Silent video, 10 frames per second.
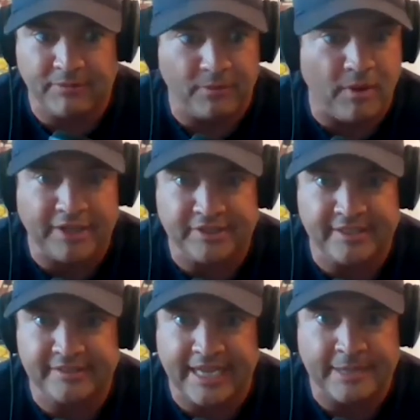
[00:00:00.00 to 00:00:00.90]
We're watching
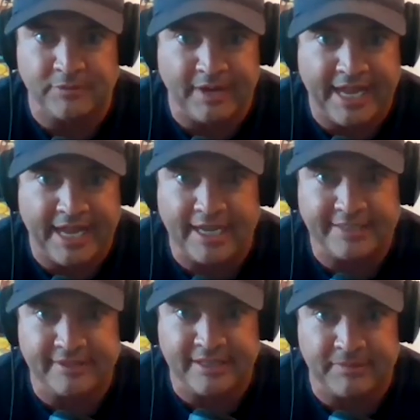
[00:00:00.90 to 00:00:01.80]
these games, we're
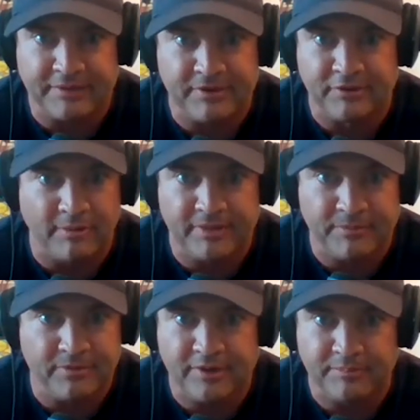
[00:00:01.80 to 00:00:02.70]
analyzing them like we
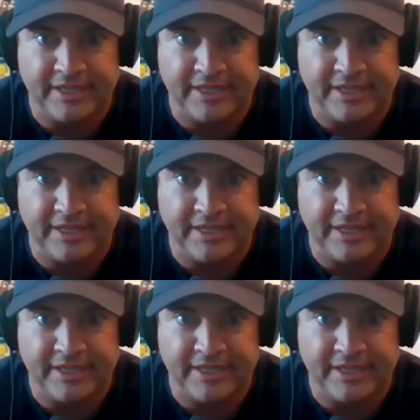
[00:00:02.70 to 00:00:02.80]
normally would.